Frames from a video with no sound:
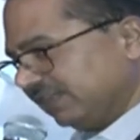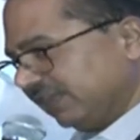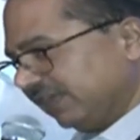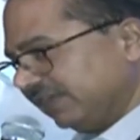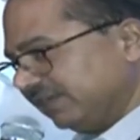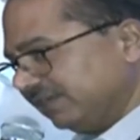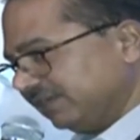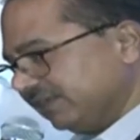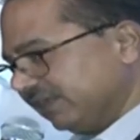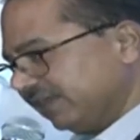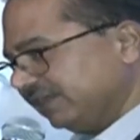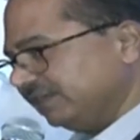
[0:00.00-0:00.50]

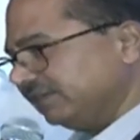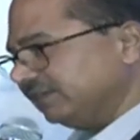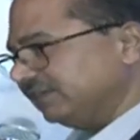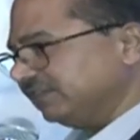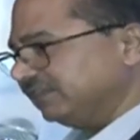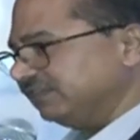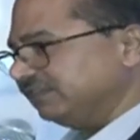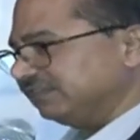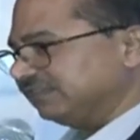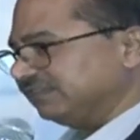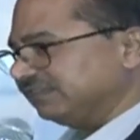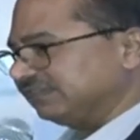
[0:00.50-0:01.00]

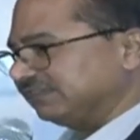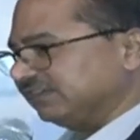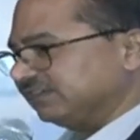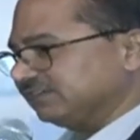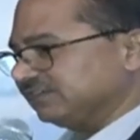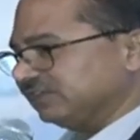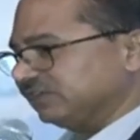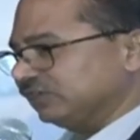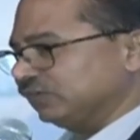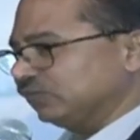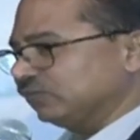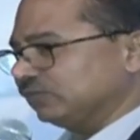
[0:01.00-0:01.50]
nineties, he
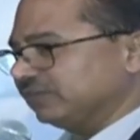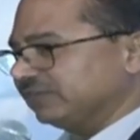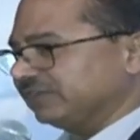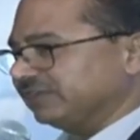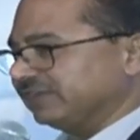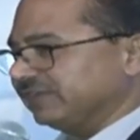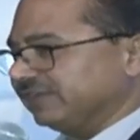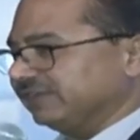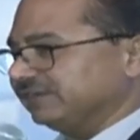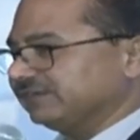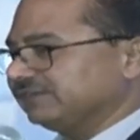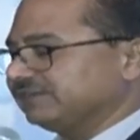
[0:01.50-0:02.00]
started
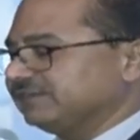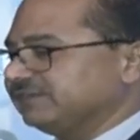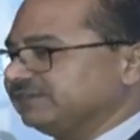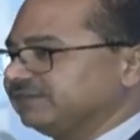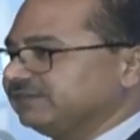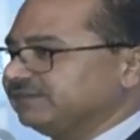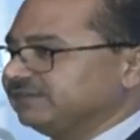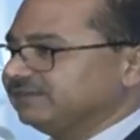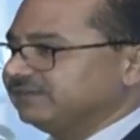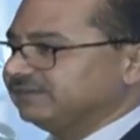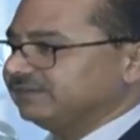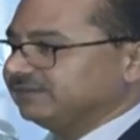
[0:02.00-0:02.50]
looking
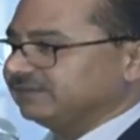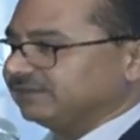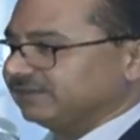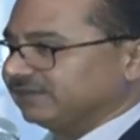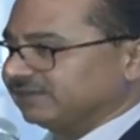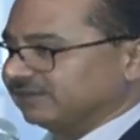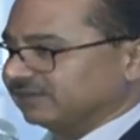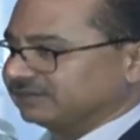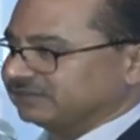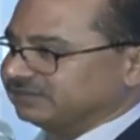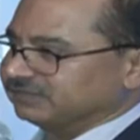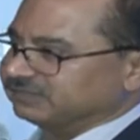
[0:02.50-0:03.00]
at
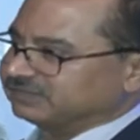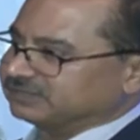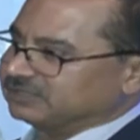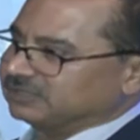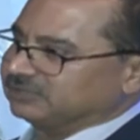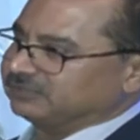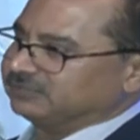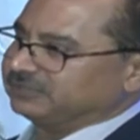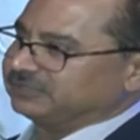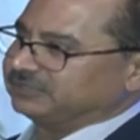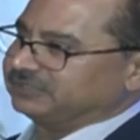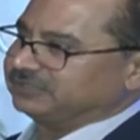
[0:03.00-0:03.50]
drug
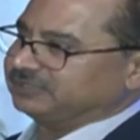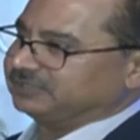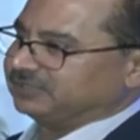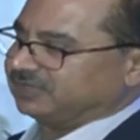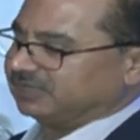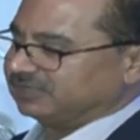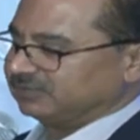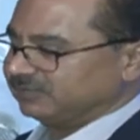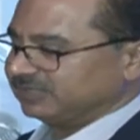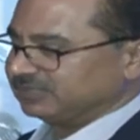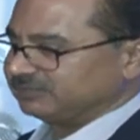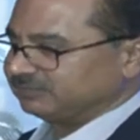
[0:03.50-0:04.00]
discovery,
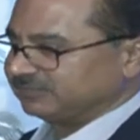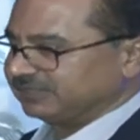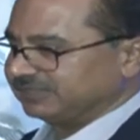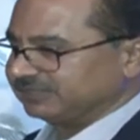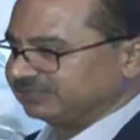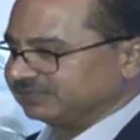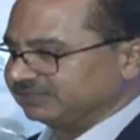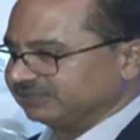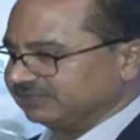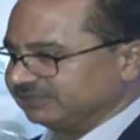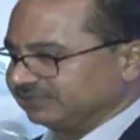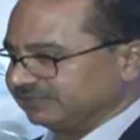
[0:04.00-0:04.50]
unmet
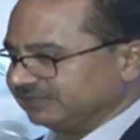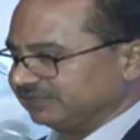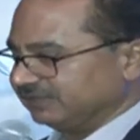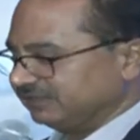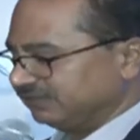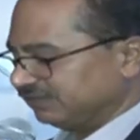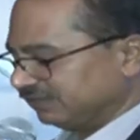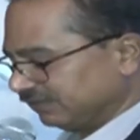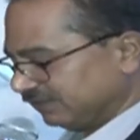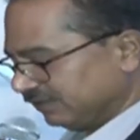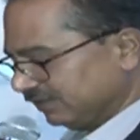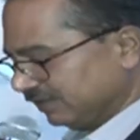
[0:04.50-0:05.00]
medical
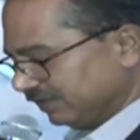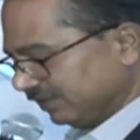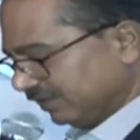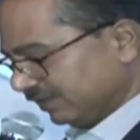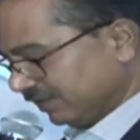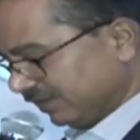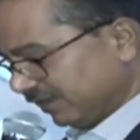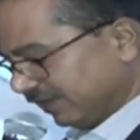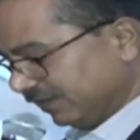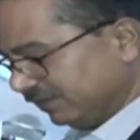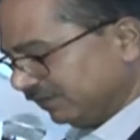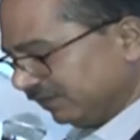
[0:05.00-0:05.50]
needs,
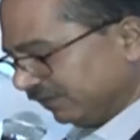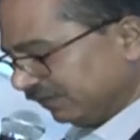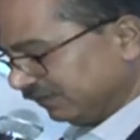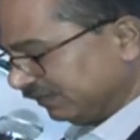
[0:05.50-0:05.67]
and